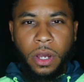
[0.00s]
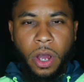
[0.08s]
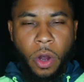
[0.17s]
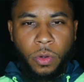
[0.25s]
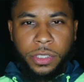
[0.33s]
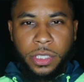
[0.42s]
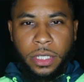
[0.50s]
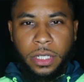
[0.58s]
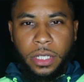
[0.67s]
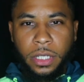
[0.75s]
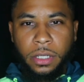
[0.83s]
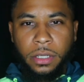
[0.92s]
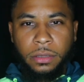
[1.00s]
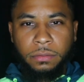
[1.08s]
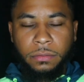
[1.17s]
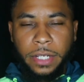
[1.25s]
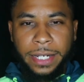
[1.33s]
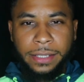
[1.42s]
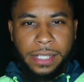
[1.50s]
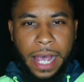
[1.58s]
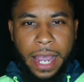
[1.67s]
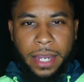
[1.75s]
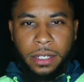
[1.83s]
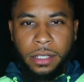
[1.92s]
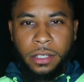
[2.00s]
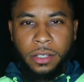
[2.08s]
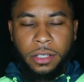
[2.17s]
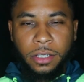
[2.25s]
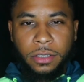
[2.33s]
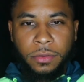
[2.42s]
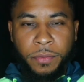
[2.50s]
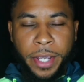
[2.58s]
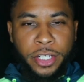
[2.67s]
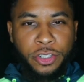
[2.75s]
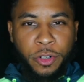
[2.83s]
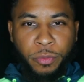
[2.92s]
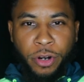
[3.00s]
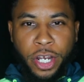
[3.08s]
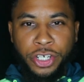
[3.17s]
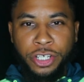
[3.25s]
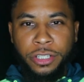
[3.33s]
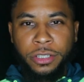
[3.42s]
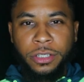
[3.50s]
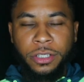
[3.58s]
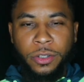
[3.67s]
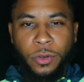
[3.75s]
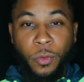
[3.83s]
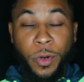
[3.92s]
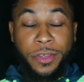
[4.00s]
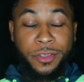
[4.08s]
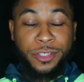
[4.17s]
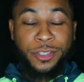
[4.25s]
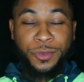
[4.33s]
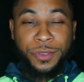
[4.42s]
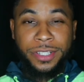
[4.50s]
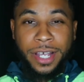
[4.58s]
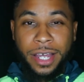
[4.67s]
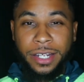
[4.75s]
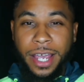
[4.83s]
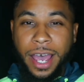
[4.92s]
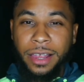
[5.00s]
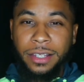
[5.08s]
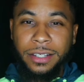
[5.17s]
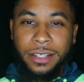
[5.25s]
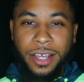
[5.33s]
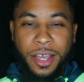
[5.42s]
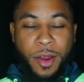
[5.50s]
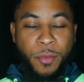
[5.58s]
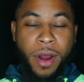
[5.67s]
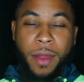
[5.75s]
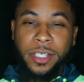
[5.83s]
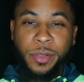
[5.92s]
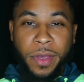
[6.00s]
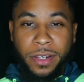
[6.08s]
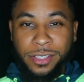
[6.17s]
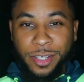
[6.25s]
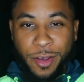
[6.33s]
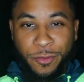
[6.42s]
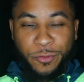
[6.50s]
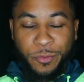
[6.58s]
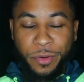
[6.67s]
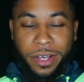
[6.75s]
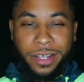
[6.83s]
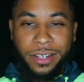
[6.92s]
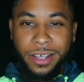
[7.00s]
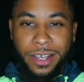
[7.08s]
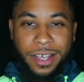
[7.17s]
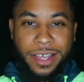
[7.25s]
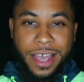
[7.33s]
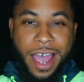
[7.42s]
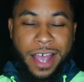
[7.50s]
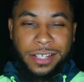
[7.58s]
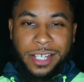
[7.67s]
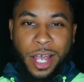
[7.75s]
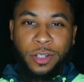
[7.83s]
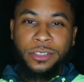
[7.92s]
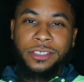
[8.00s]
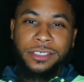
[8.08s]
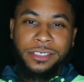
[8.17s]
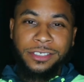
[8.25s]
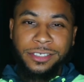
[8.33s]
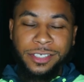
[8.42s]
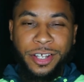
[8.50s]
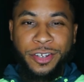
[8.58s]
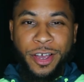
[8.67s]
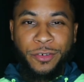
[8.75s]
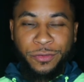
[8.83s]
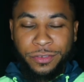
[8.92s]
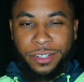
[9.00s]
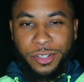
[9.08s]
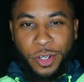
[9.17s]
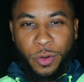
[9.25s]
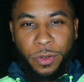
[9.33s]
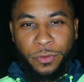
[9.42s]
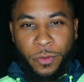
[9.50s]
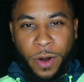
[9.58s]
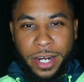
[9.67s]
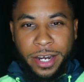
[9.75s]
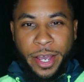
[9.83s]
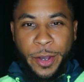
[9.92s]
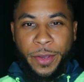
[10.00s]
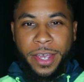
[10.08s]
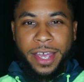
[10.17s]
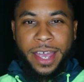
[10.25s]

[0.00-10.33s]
OCD, anxiety, major depression with suicidality, probably some other stuff, but that sounds enough to deal with for right now.